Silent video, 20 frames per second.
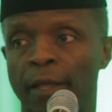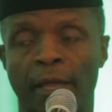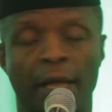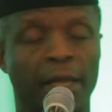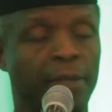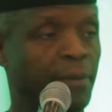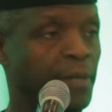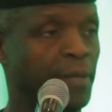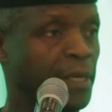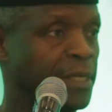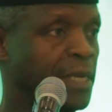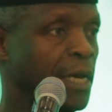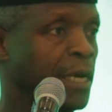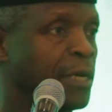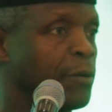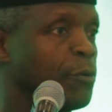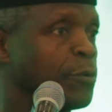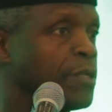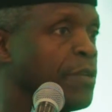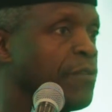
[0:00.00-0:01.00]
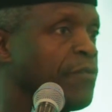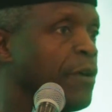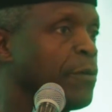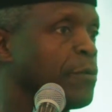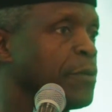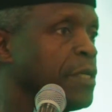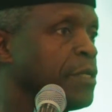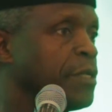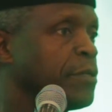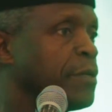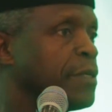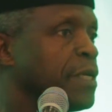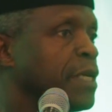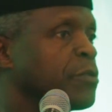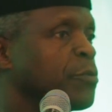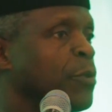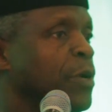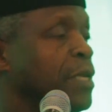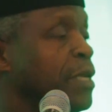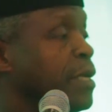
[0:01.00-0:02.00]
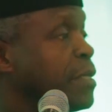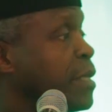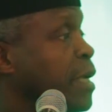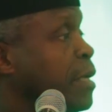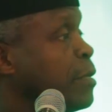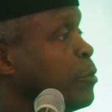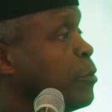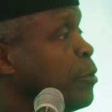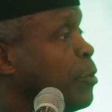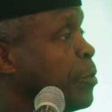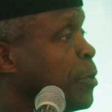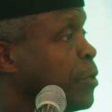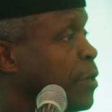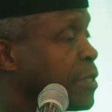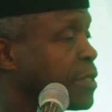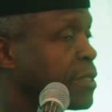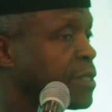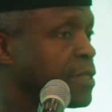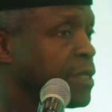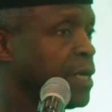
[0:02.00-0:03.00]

and the Dangote Foundation, as well as our numerous